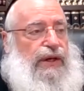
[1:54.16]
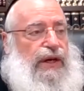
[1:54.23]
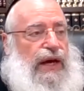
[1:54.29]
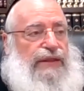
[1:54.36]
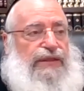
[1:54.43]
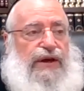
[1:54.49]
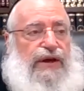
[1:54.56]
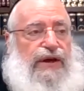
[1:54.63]

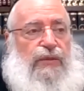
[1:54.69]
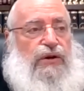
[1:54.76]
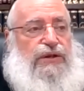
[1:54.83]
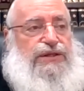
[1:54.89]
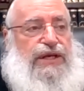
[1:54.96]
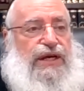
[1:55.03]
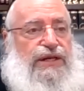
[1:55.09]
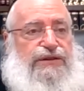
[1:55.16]
And the Gemara
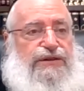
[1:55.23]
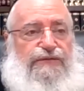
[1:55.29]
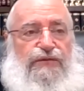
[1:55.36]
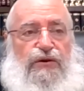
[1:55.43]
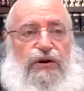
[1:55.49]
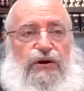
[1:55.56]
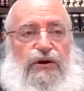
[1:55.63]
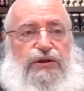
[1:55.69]
says the
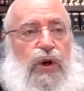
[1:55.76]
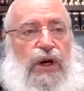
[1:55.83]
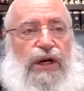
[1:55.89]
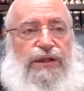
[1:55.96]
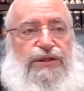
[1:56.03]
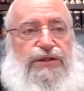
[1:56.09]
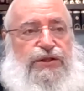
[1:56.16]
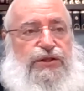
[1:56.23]
first
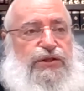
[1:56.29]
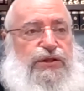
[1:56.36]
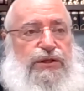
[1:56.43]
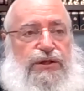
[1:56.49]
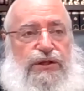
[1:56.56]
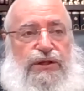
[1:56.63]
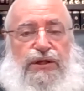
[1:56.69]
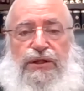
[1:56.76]
ones
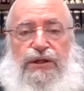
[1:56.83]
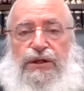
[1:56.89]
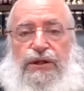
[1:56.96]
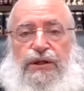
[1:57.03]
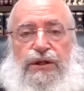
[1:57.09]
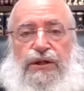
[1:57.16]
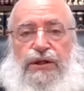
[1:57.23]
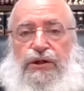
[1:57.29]

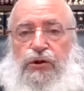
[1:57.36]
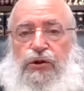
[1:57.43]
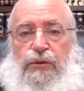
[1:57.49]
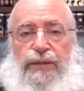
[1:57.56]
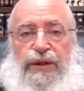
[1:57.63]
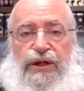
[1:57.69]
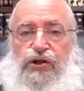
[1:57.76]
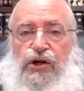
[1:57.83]
to
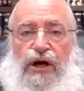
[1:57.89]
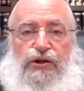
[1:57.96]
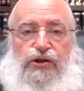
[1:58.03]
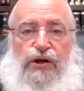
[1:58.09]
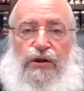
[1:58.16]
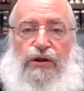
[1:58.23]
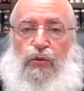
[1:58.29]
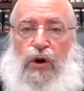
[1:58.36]
be judged
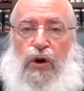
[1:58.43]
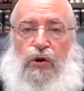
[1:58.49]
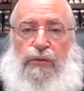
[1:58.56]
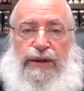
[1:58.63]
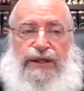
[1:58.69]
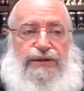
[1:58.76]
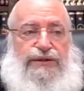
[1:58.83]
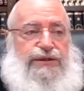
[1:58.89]
are the
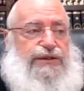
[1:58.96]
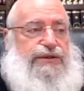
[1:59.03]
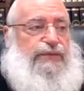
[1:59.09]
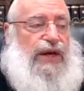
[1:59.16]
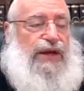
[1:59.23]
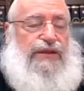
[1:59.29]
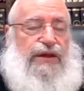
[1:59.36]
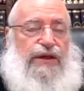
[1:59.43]
Romans
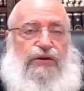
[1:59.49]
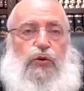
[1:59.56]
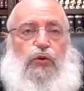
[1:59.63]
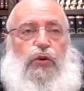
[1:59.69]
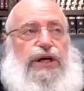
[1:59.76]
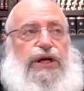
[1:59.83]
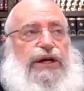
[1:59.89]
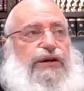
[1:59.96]
and then the
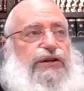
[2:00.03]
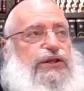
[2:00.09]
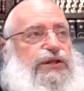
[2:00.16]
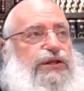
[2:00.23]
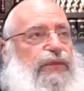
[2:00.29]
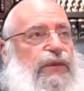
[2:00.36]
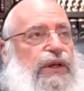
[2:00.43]
Greeks.